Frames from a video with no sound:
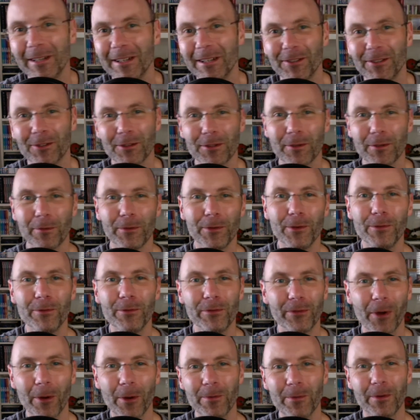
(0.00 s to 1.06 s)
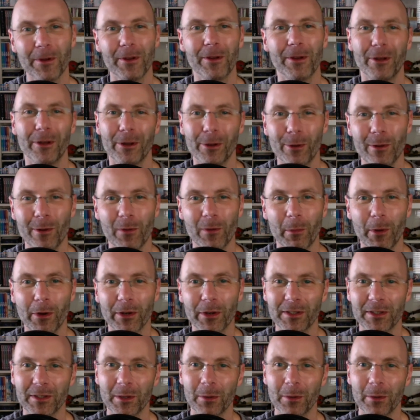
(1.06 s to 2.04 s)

just a few folk who, if I'm honest,